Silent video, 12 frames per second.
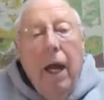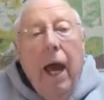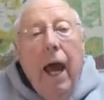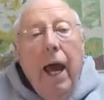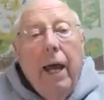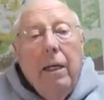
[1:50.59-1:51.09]

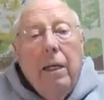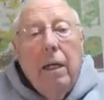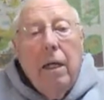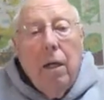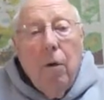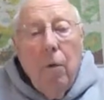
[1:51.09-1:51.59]
and
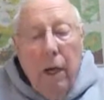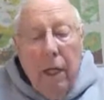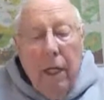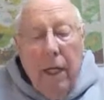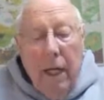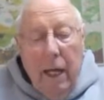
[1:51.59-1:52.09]

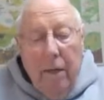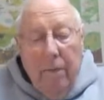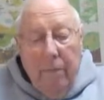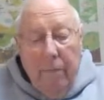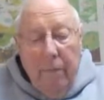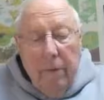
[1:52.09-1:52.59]
Guadalcanal.
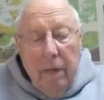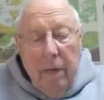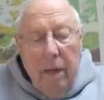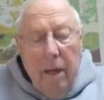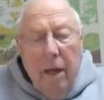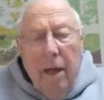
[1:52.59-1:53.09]

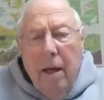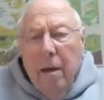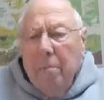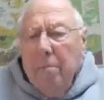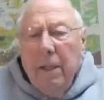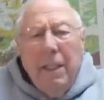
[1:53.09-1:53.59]

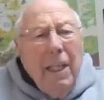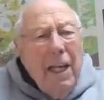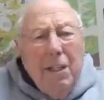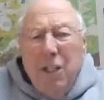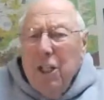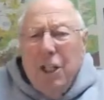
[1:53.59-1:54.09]

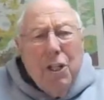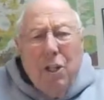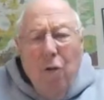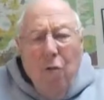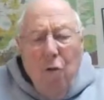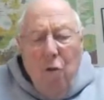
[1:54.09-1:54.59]
But just
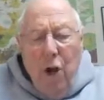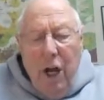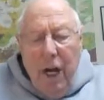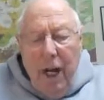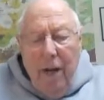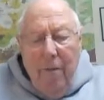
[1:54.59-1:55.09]
don't
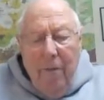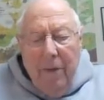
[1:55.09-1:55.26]
read it.